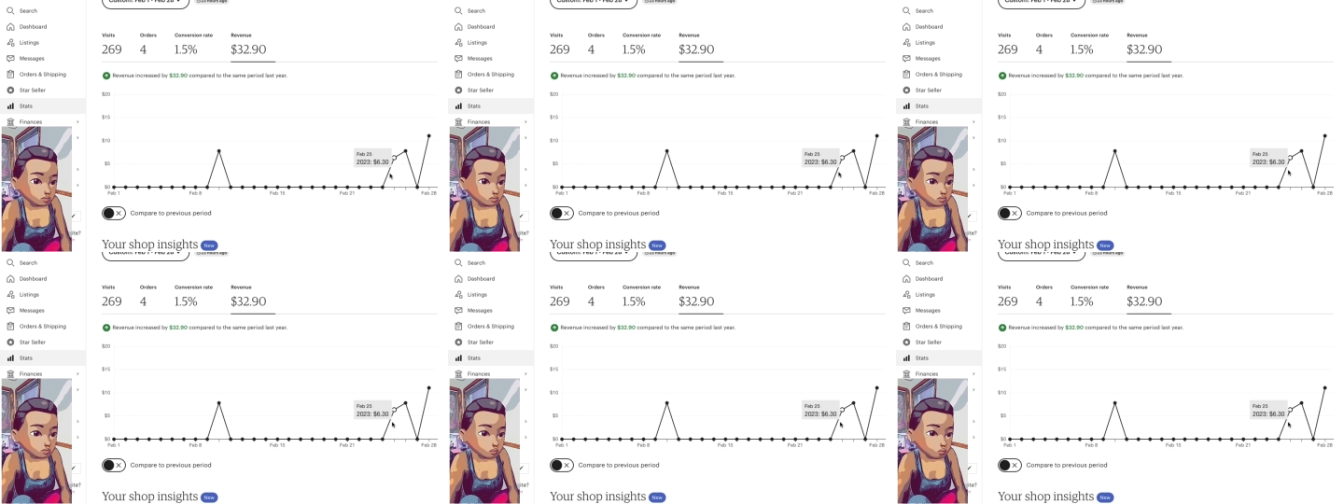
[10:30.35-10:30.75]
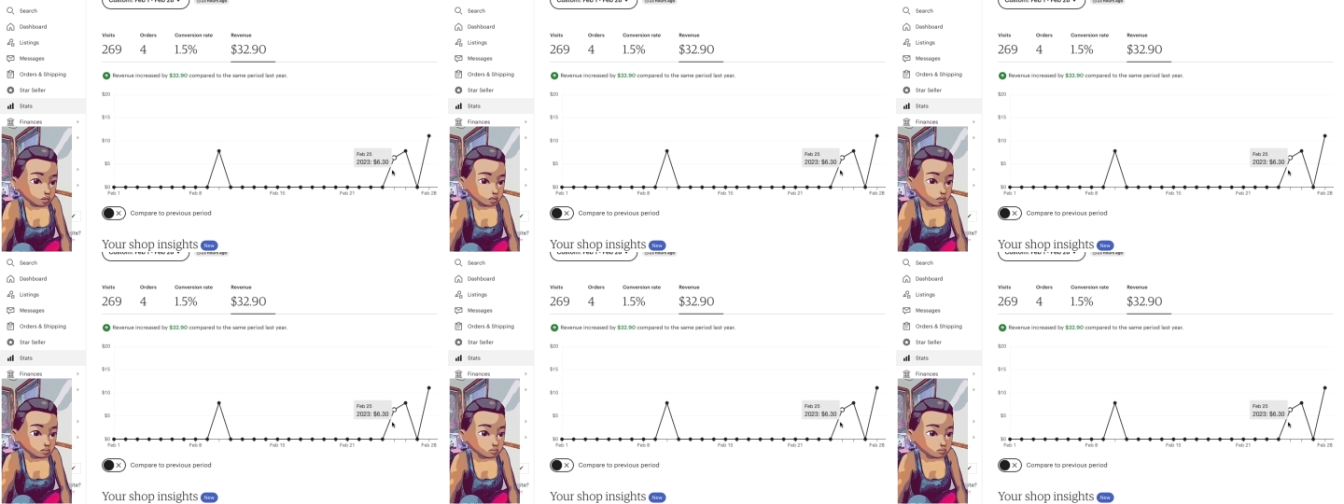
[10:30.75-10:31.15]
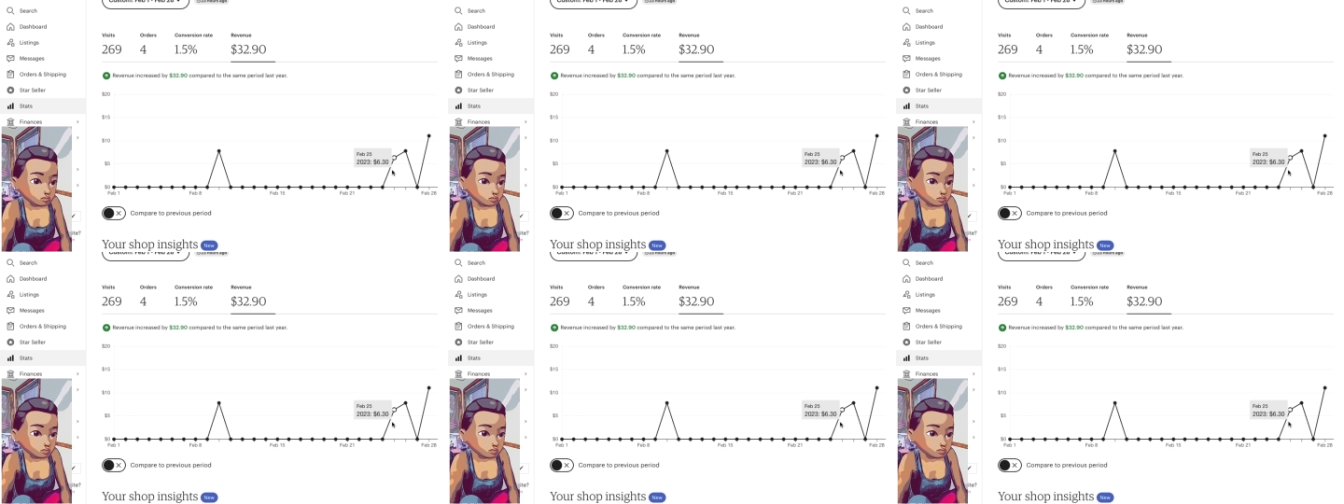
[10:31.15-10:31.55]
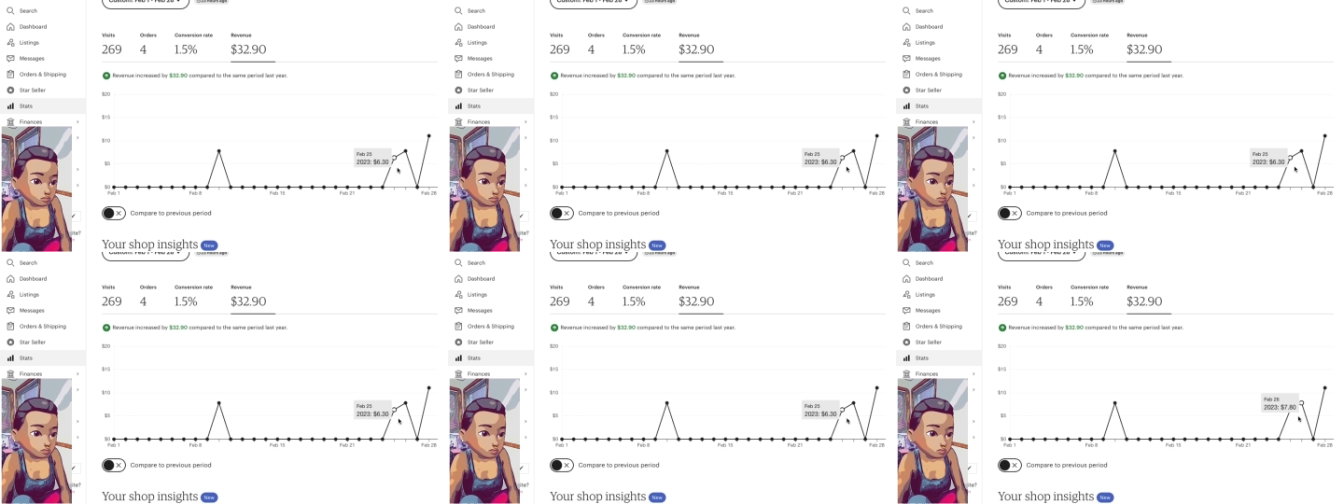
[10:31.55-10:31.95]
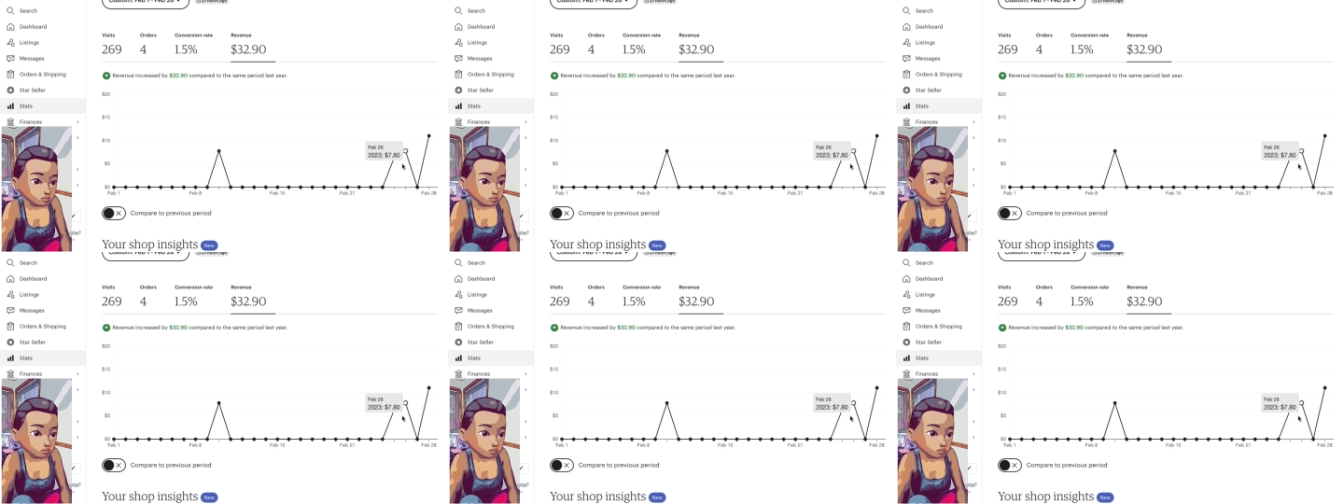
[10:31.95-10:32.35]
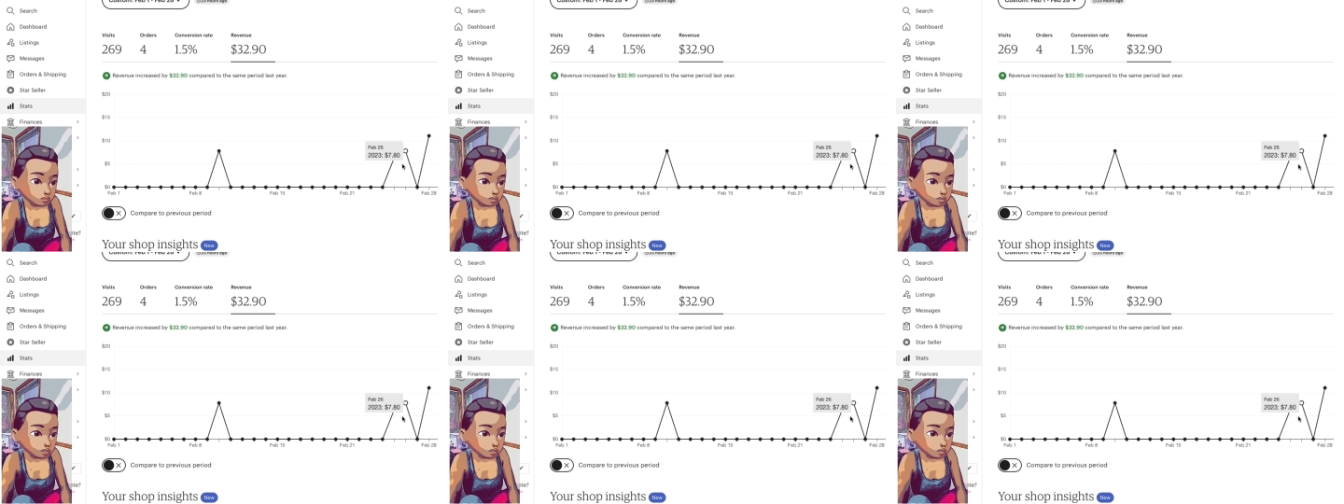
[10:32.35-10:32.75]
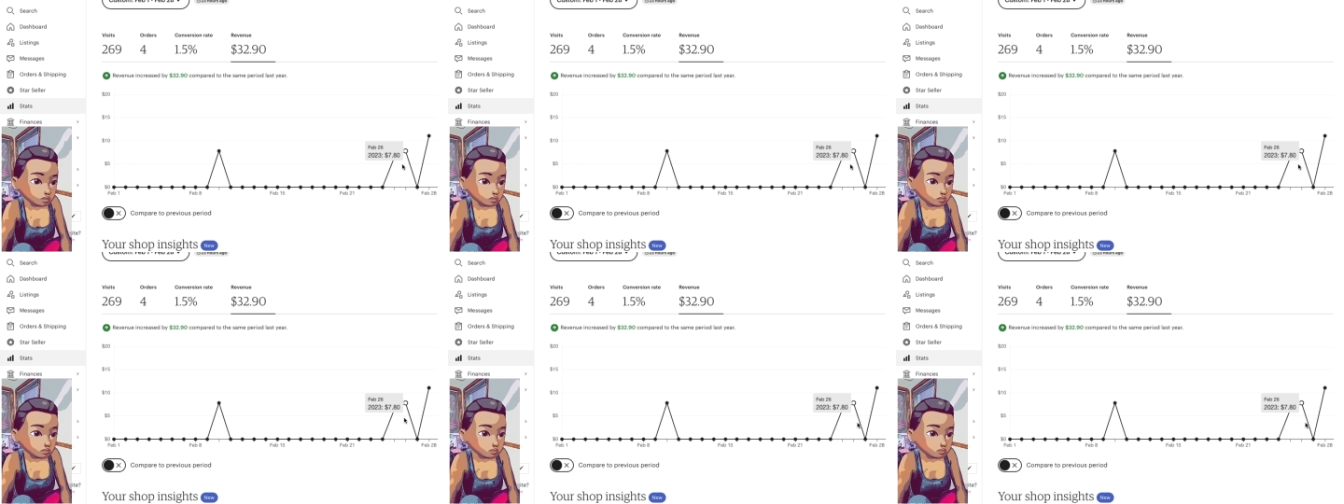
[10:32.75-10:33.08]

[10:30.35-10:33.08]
Someone got something for $6.30,